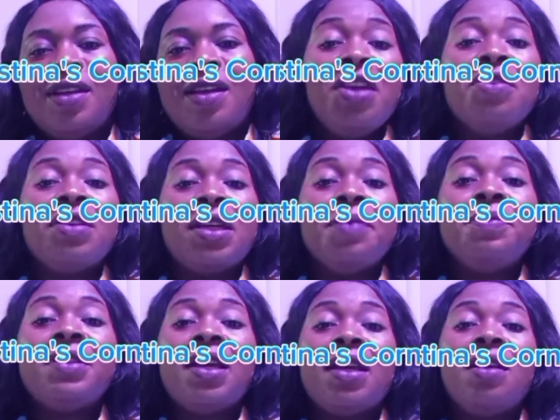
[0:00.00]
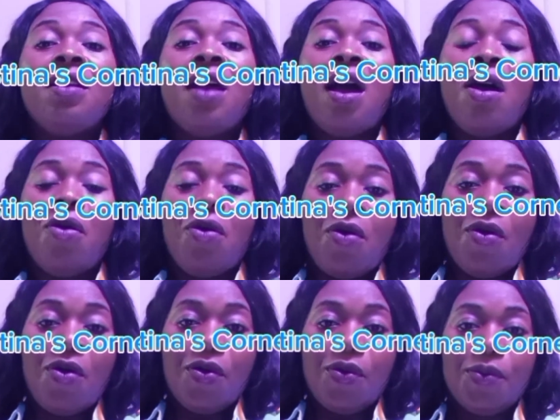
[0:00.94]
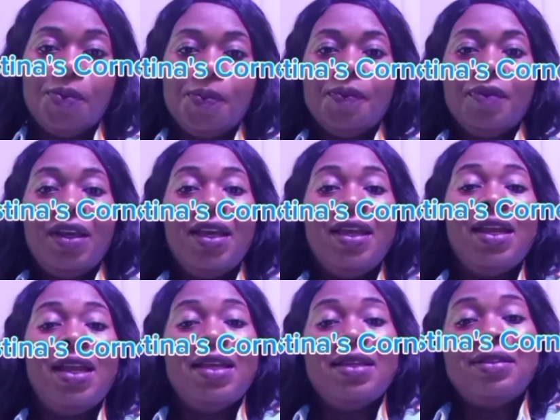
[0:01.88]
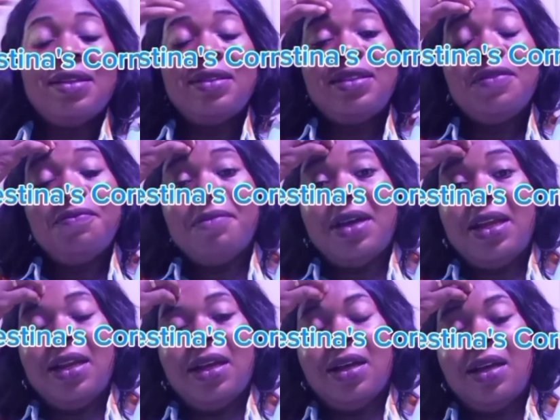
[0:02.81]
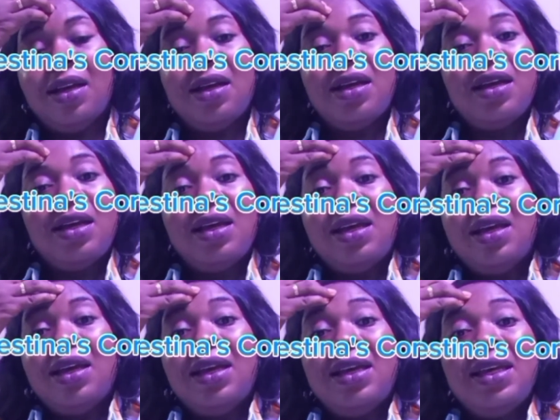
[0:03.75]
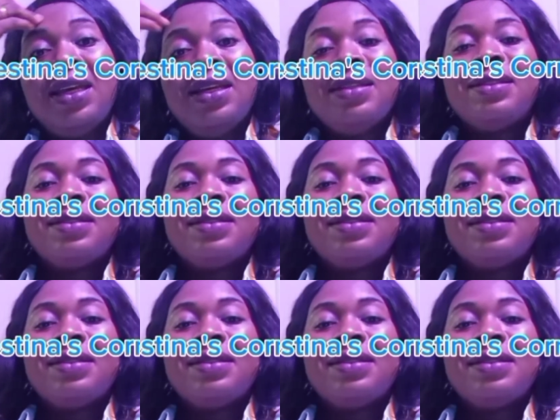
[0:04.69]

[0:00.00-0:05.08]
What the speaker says: When you keep taking alcohol in an excessive manner, it